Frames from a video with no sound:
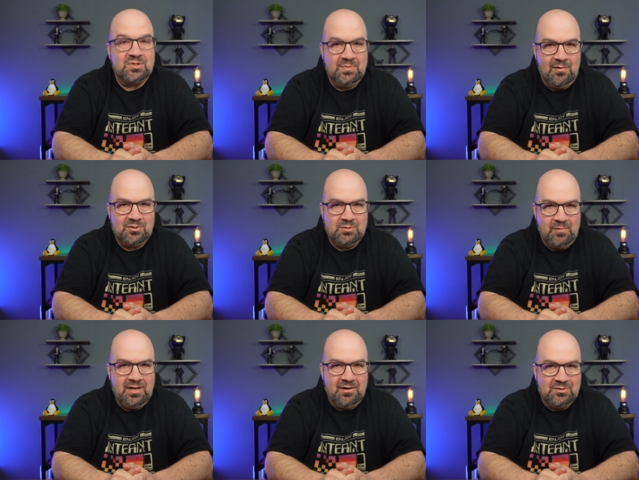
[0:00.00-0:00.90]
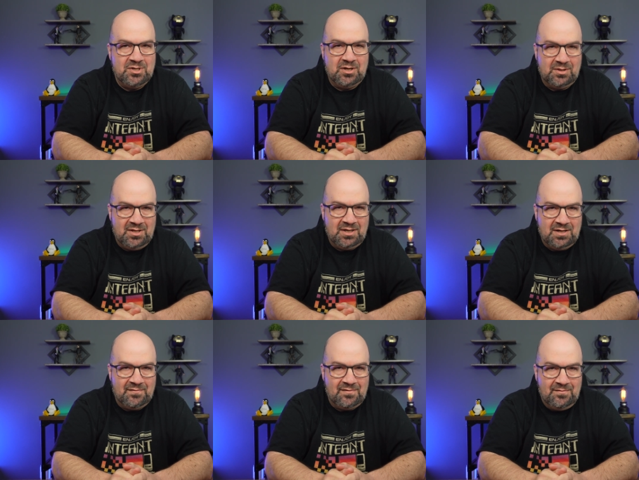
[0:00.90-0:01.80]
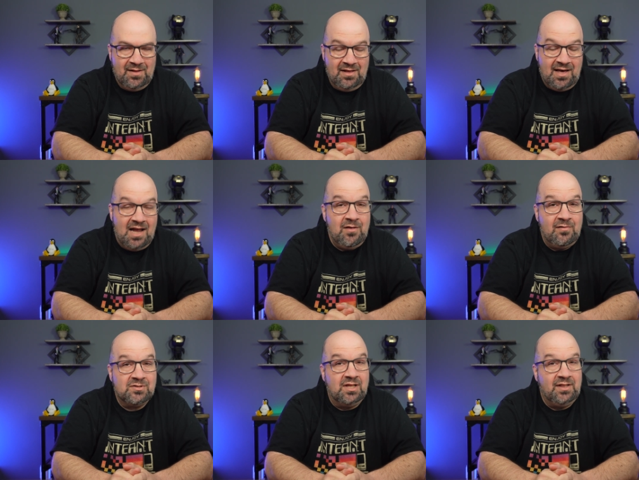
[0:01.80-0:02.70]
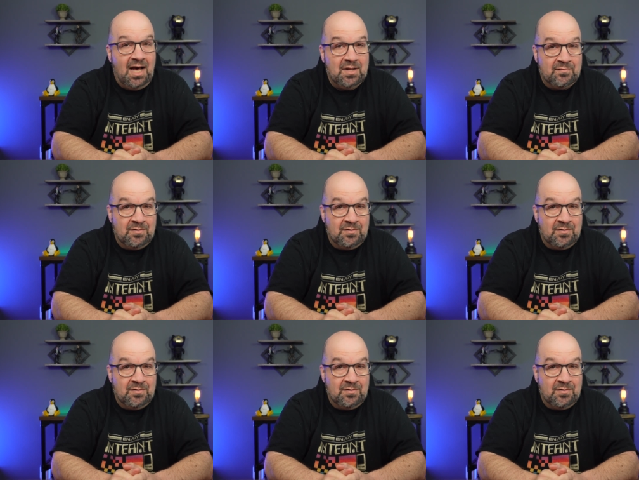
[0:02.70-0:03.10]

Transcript: smokes Windows you can think of? I know there's a lot of